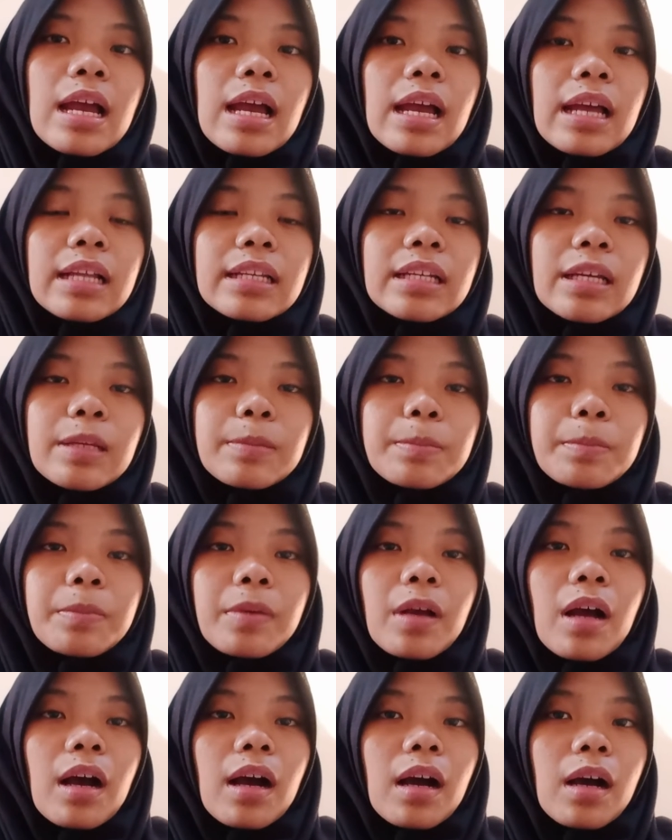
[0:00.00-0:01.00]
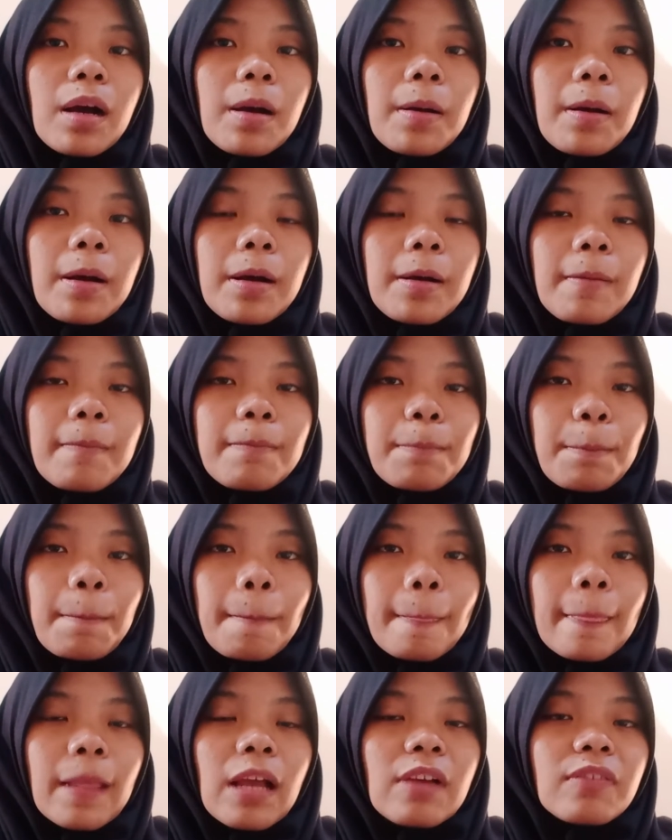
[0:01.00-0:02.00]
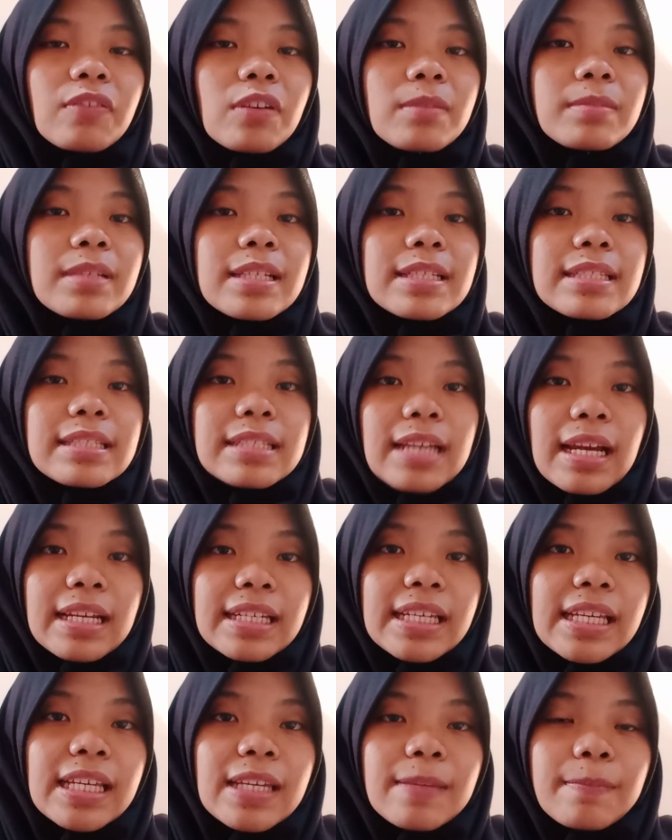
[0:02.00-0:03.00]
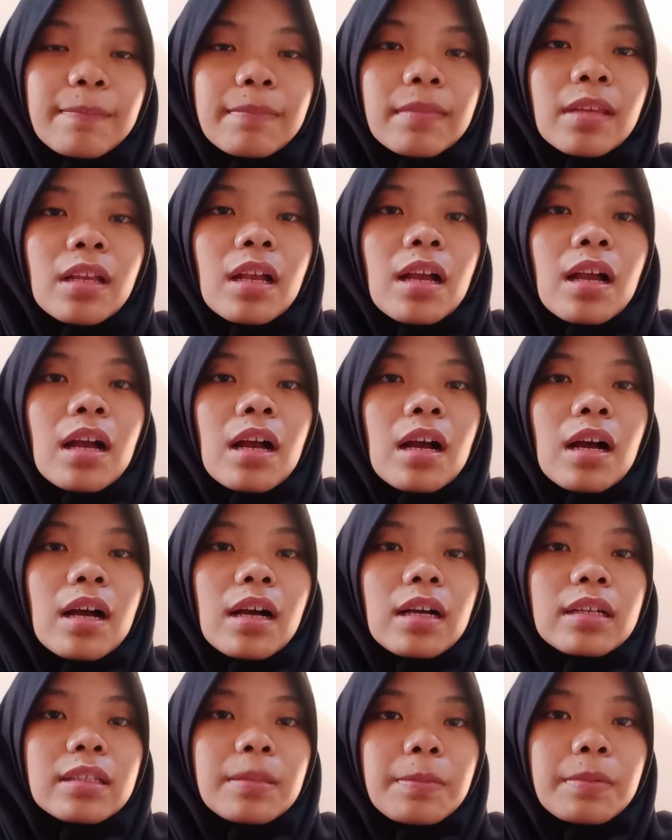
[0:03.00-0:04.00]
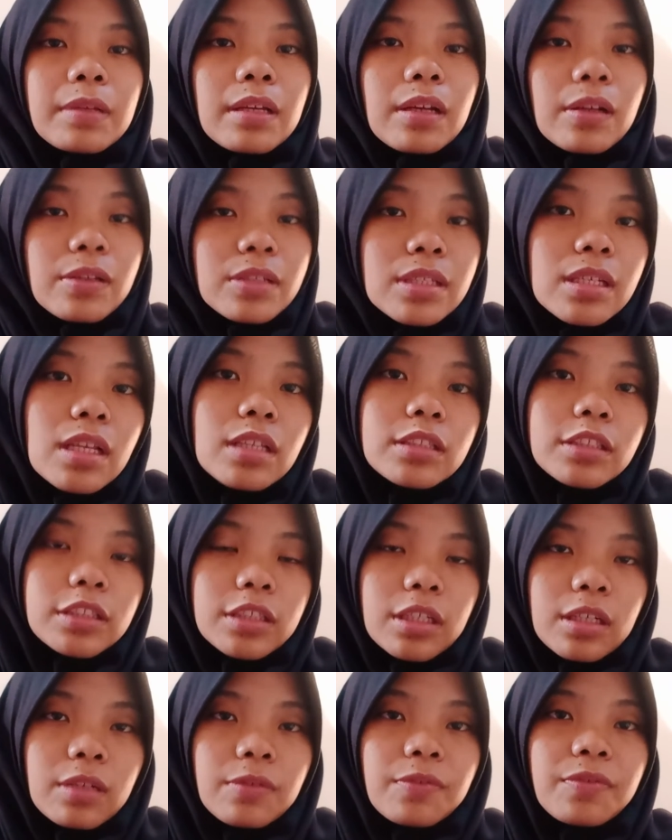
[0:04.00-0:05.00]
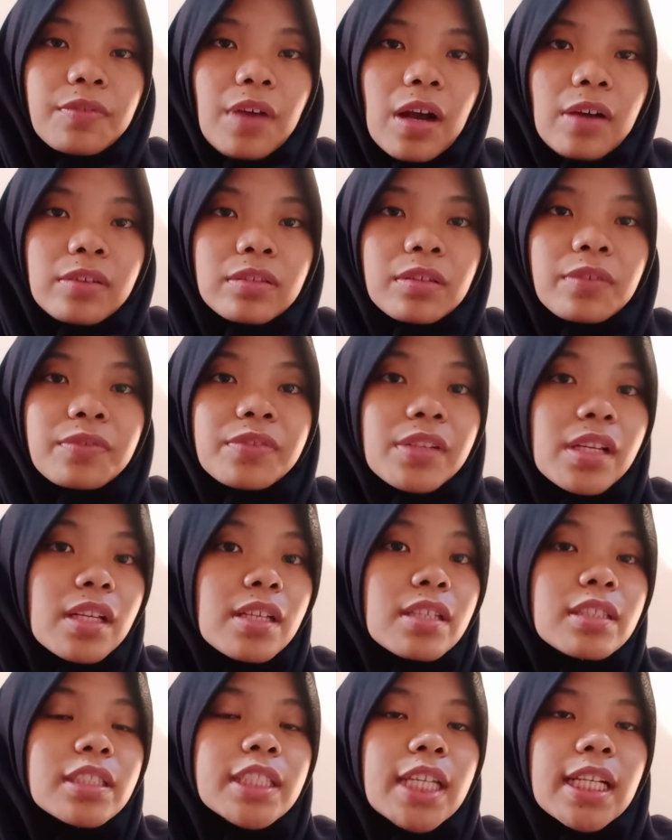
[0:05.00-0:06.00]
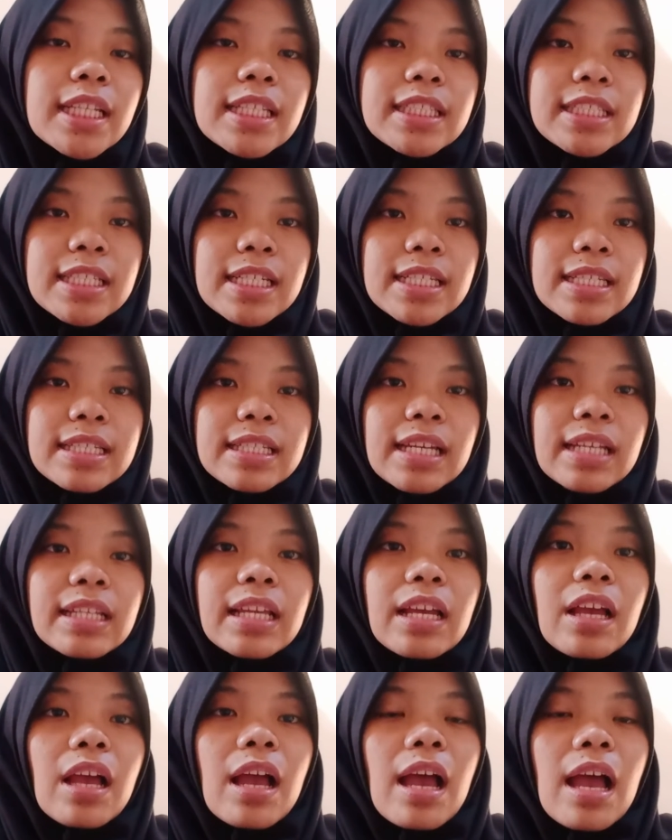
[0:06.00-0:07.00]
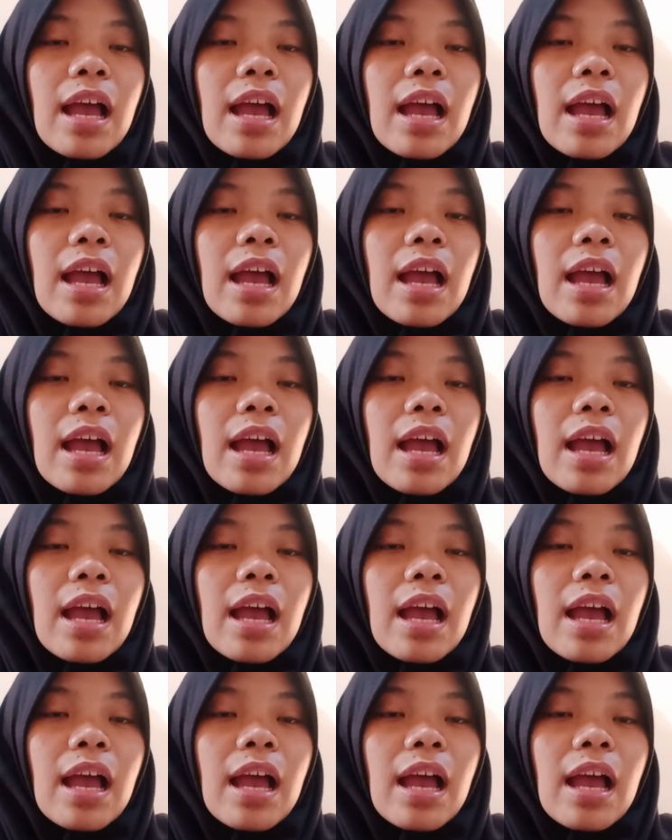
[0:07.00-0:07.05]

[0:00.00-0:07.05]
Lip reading: And then from this study, the researcher found various challenges that